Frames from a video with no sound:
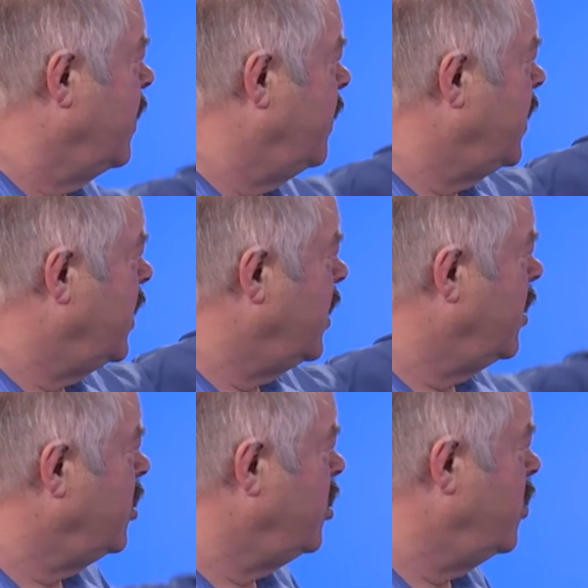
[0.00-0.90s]
the
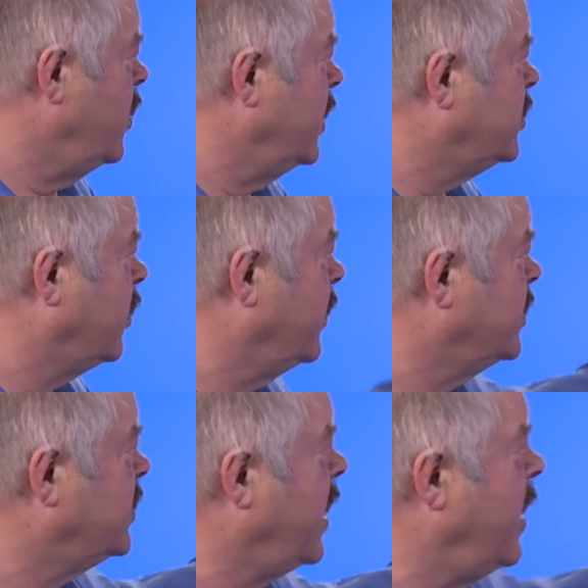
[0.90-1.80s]
units are the
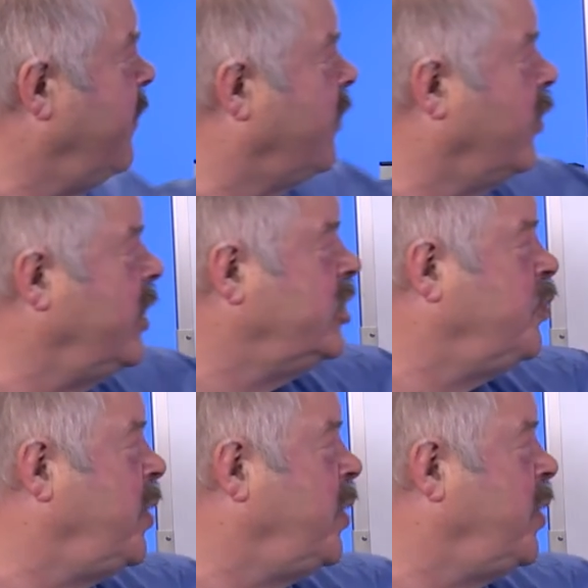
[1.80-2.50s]
same for each